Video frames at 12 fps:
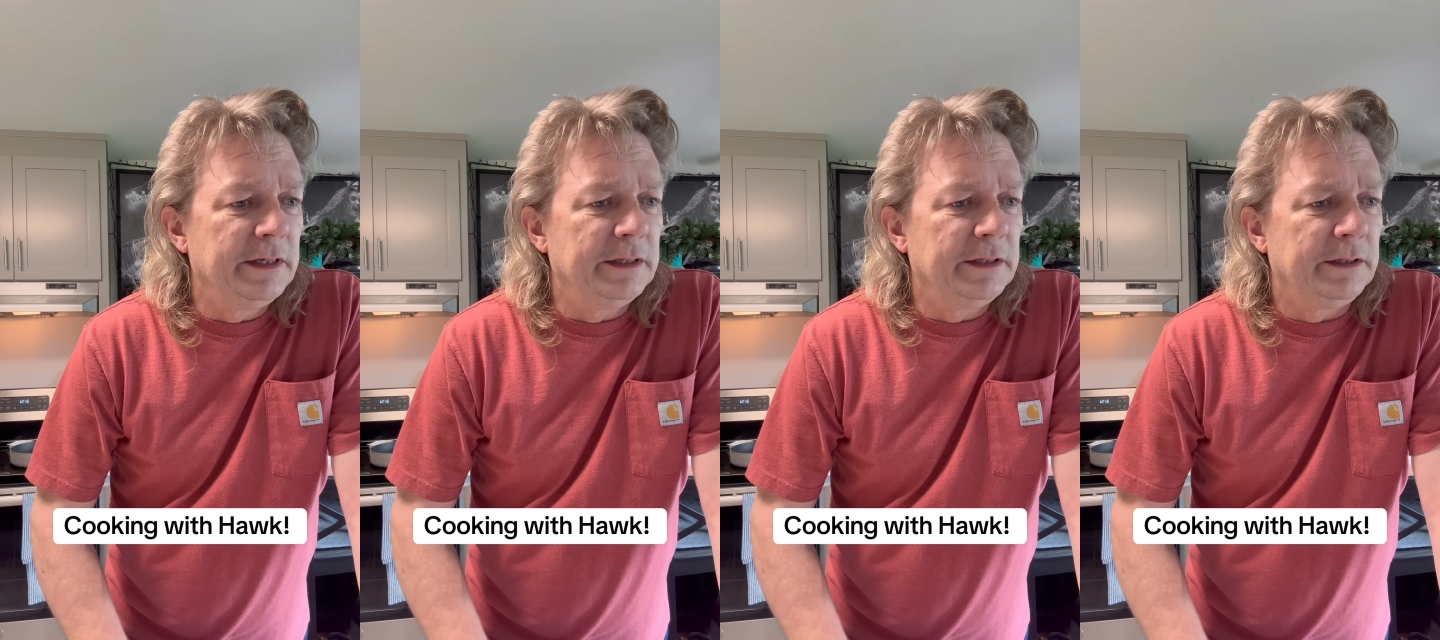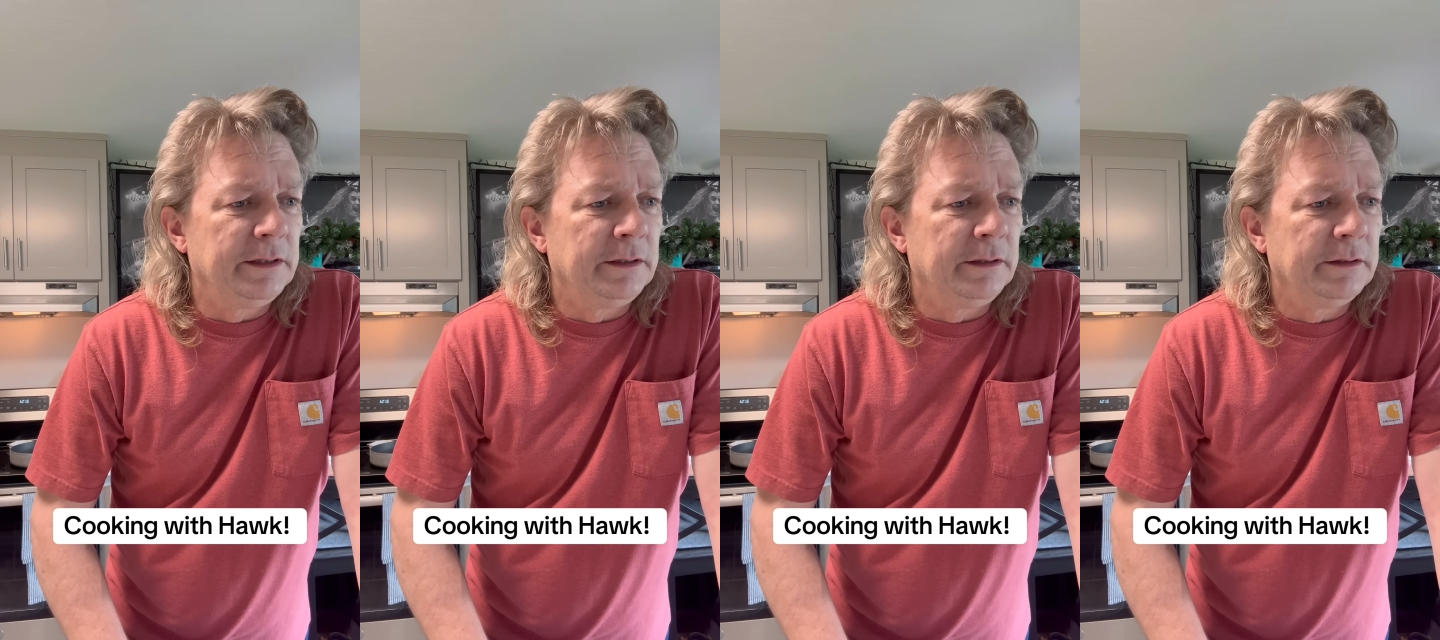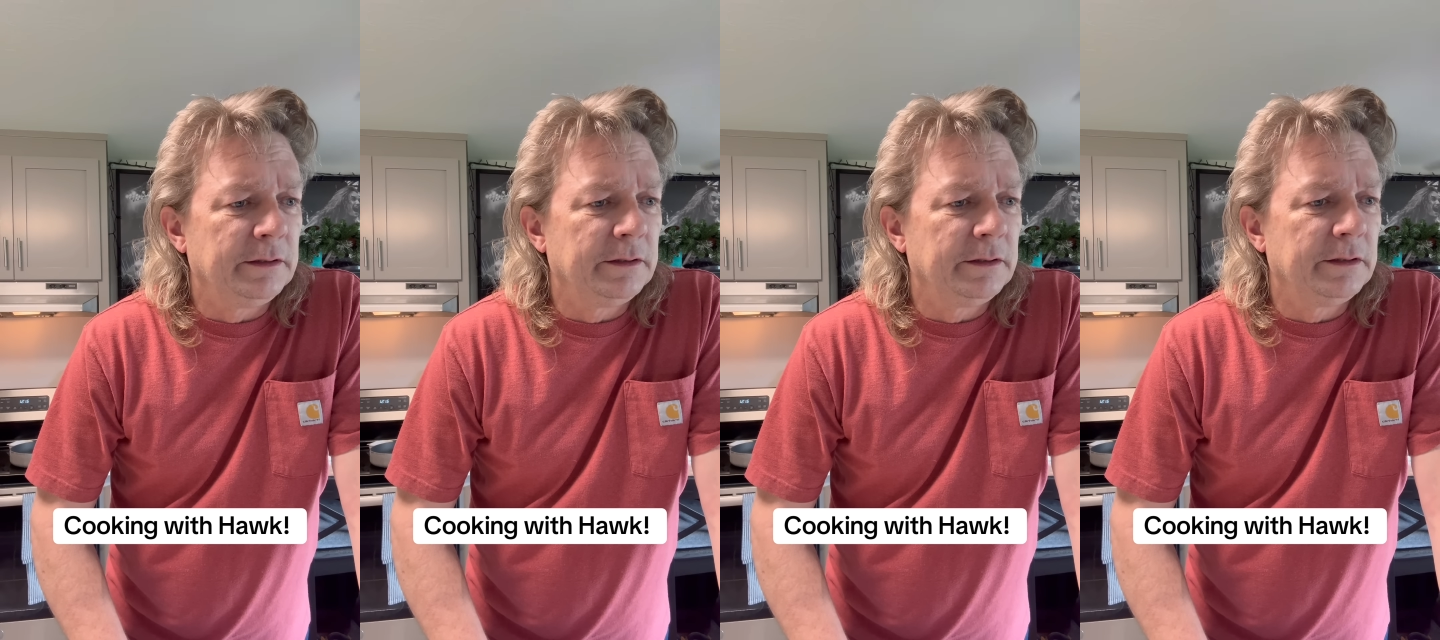in,
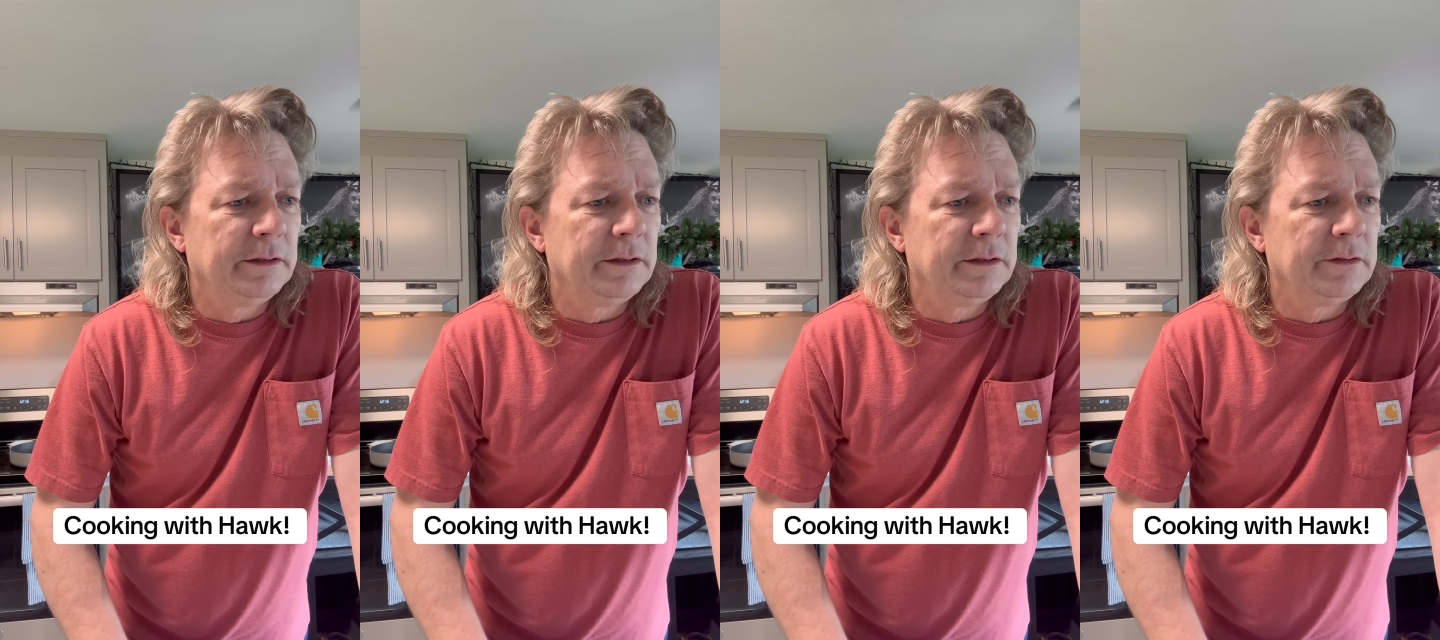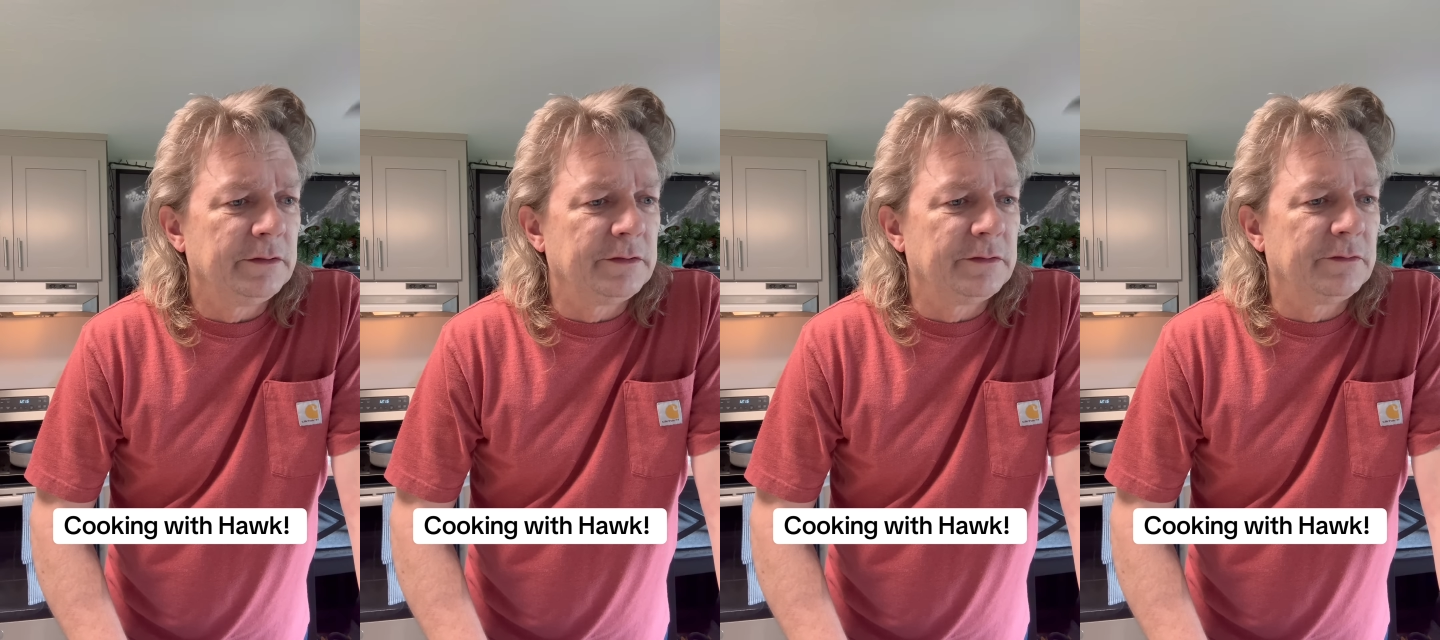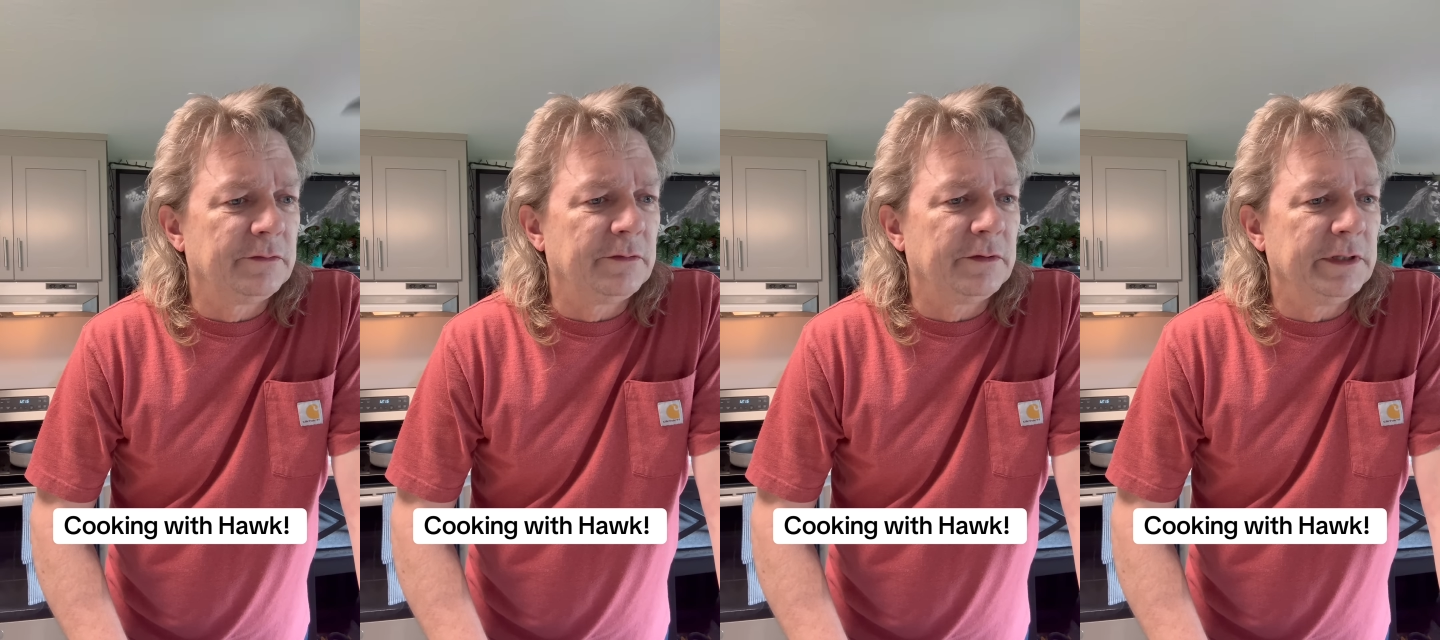
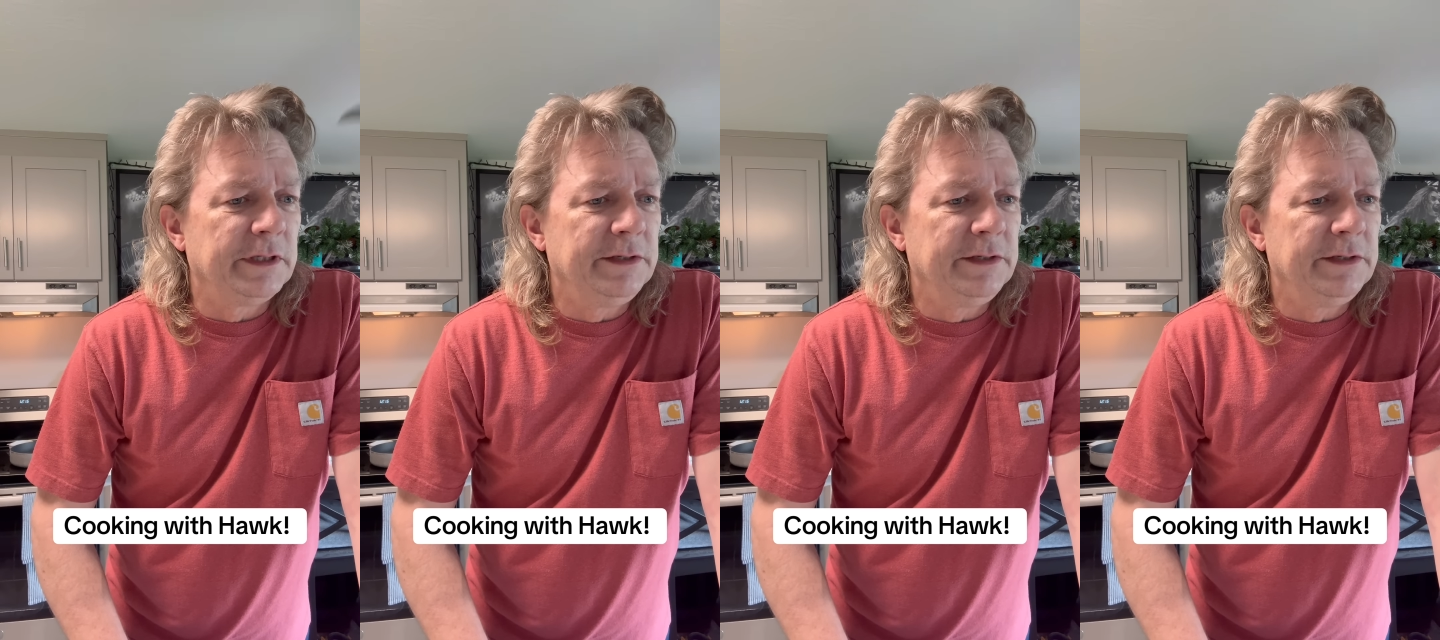turn the